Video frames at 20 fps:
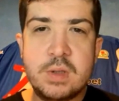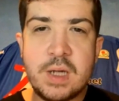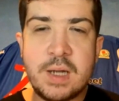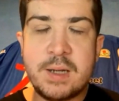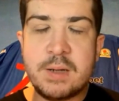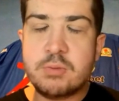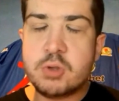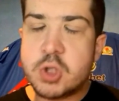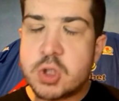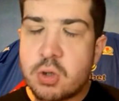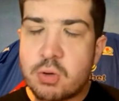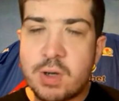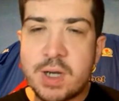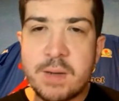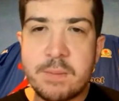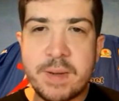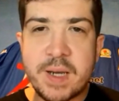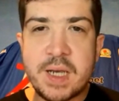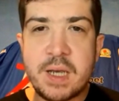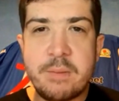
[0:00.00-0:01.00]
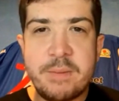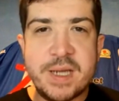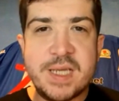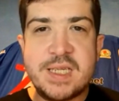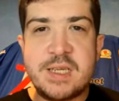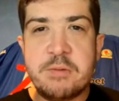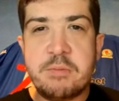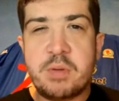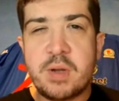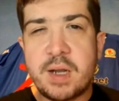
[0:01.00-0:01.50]
and I'm sure he'll be
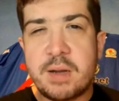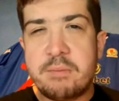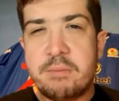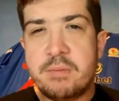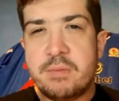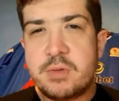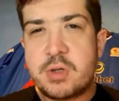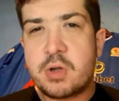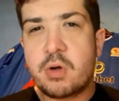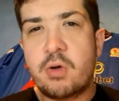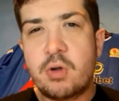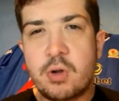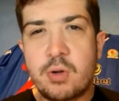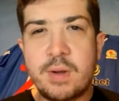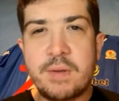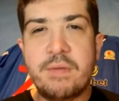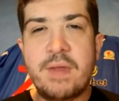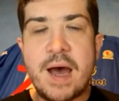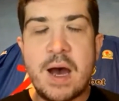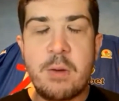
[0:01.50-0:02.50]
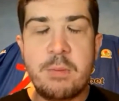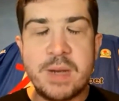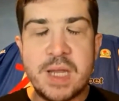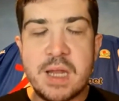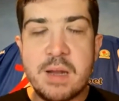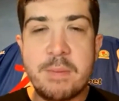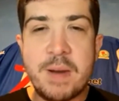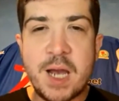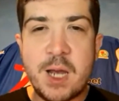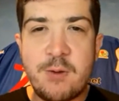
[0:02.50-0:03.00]
committed, but I don't know if that'll be in
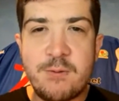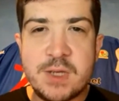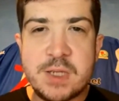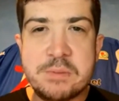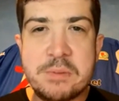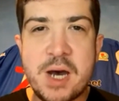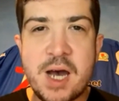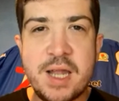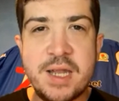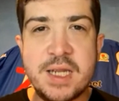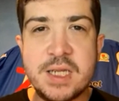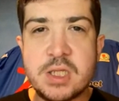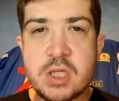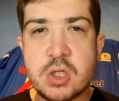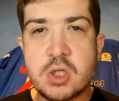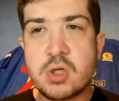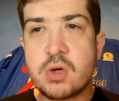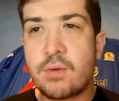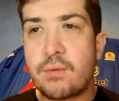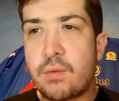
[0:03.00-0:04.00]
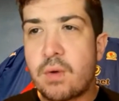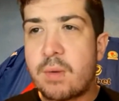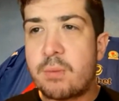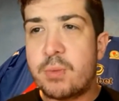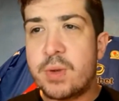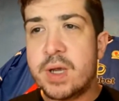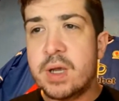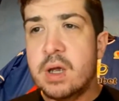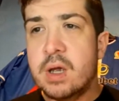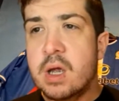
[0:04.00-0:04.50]
the back of his mind. It's a tough one.
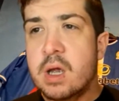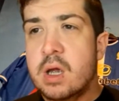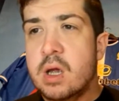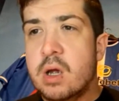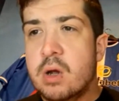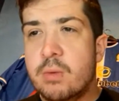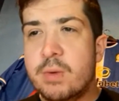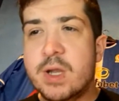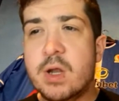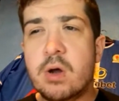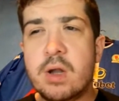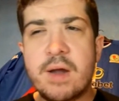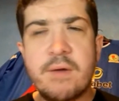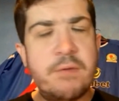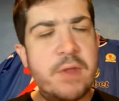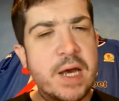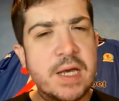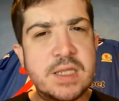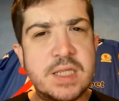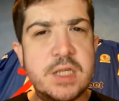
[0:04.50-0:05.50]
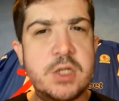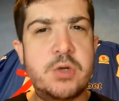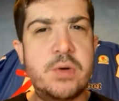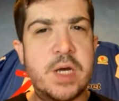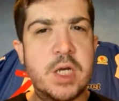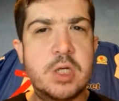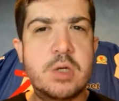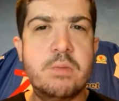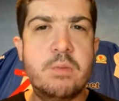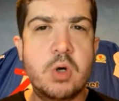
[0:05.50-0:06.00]
We we don't have that
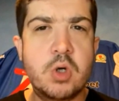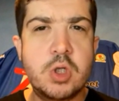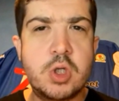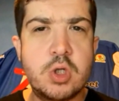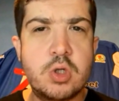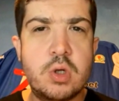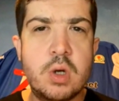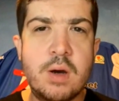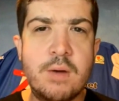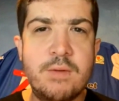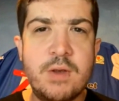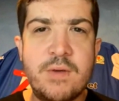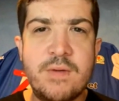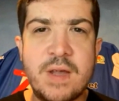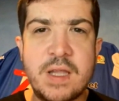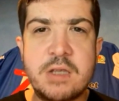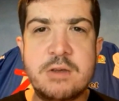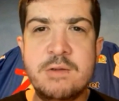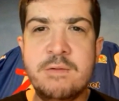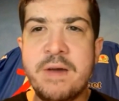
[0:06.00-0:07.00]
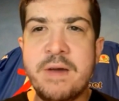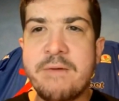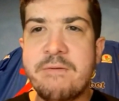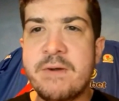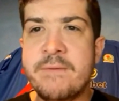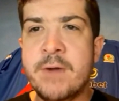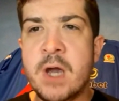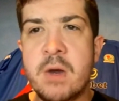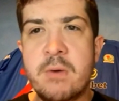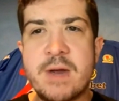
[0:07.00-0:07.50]
situation much with Robertson. It's
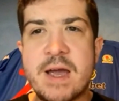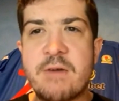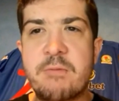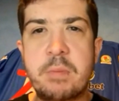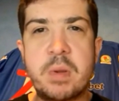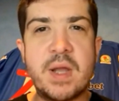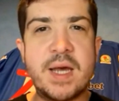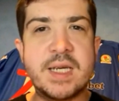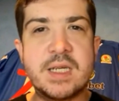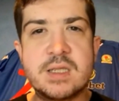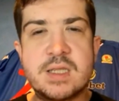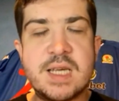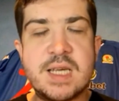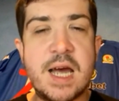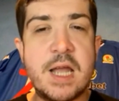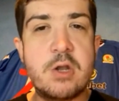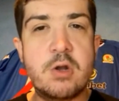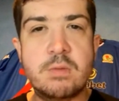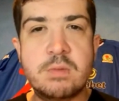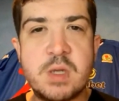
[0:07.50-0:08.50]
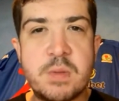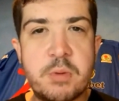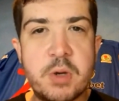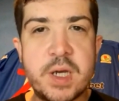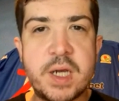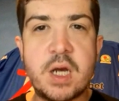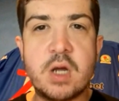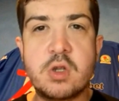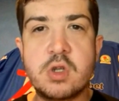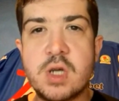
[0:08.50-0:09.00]
very rare we have players signed up to
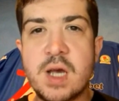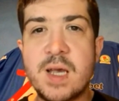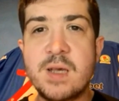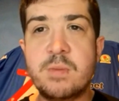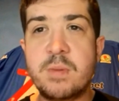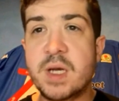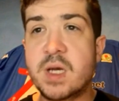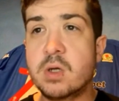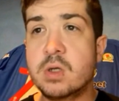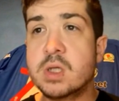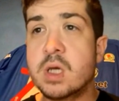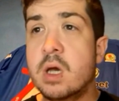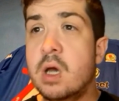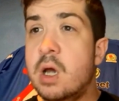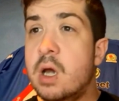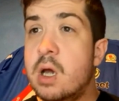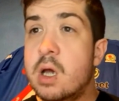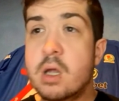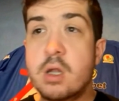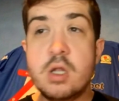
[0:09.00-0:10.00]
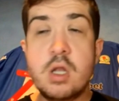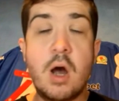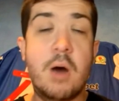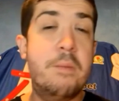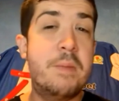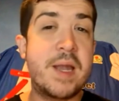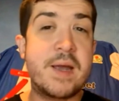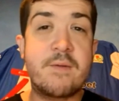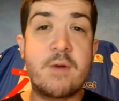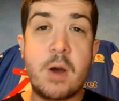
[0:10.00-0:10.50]
pre-contracts because
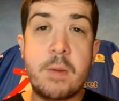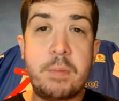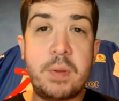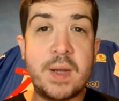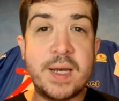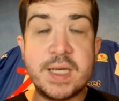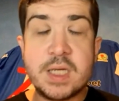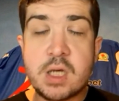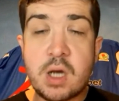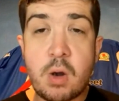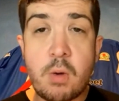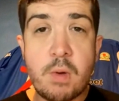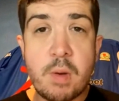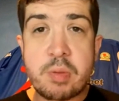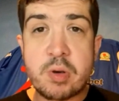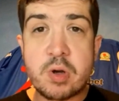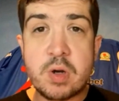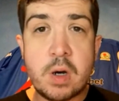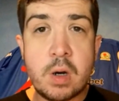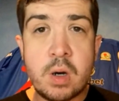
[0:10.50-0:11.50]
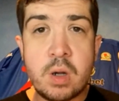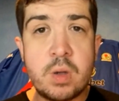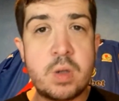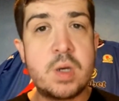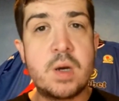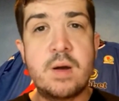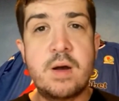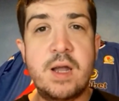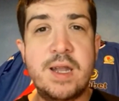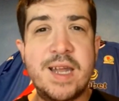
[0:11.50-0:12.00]
not many of our players go abroad,
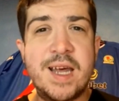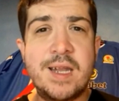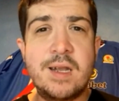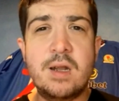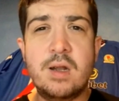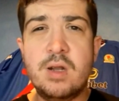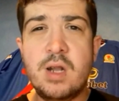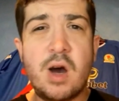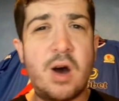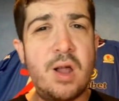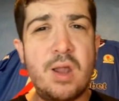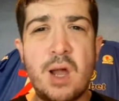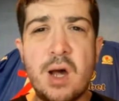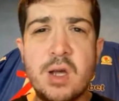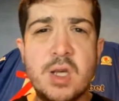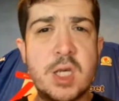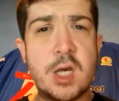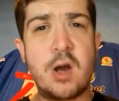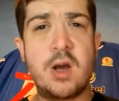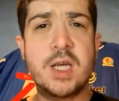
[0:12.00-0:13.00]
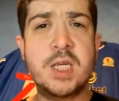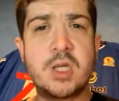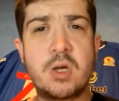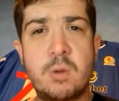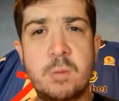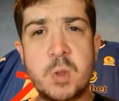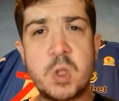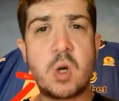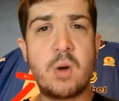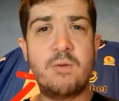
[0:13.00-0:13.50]
and then not a lot of Scottish
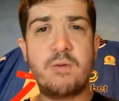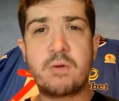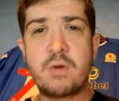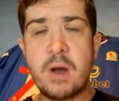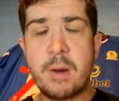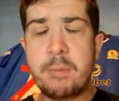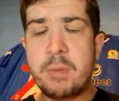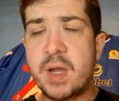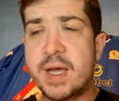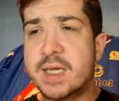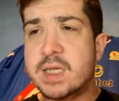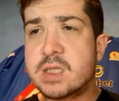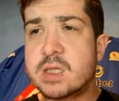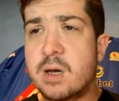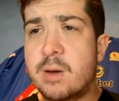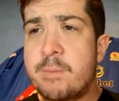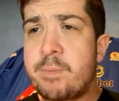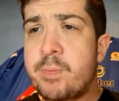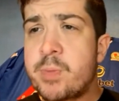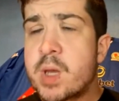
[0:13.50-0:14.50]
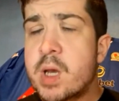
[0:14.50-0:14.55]
clubs come for our players. So